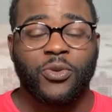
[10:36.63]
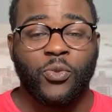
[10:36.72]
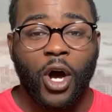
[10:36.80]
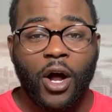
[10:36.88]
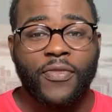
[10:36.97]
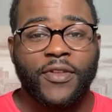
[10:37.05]

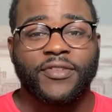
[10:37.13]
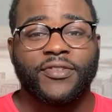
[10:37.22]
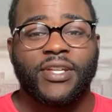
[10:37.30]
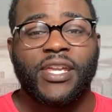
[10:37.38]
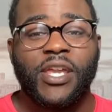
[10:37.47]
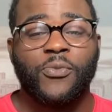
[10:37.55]
on this
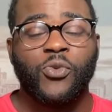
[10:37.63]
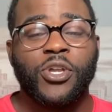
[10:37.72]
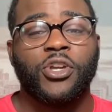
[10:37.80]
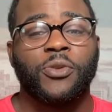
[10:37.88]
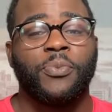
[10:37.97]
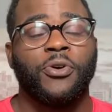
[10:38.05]
team, we
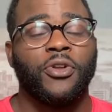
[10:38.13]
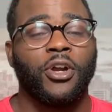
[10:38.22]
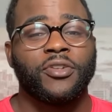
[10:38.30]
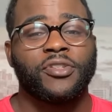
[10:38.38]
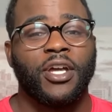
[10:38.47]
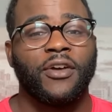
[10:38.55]
could put
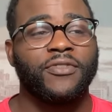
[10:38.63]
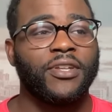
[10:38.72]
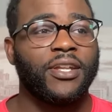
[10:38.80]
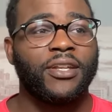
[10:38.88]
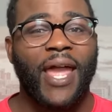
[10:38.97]
ourselves in an